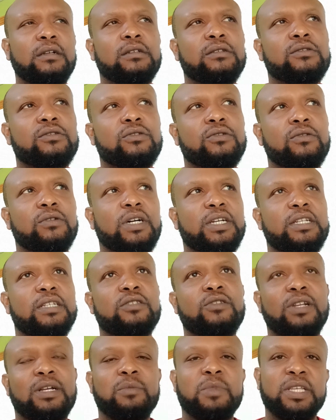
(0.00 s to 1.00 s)
So I just
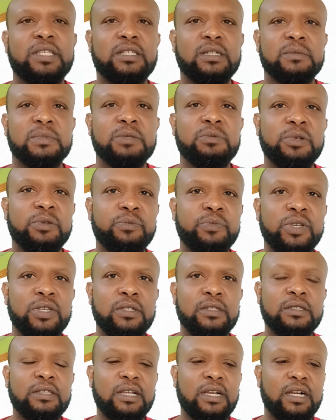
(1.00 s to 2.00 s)
gonna make some split
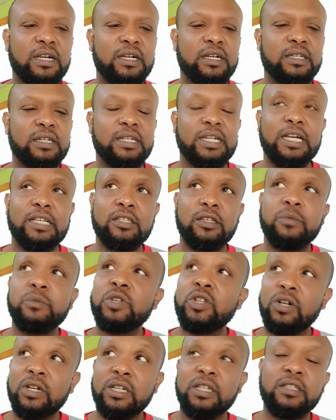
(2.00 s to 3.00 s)
peas and it has some
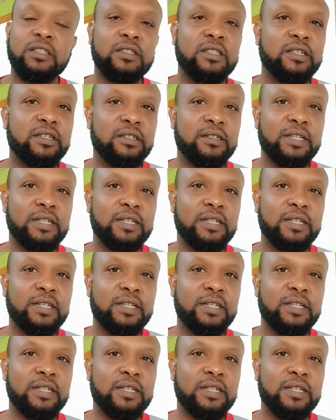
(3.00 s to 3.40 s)
nuggets there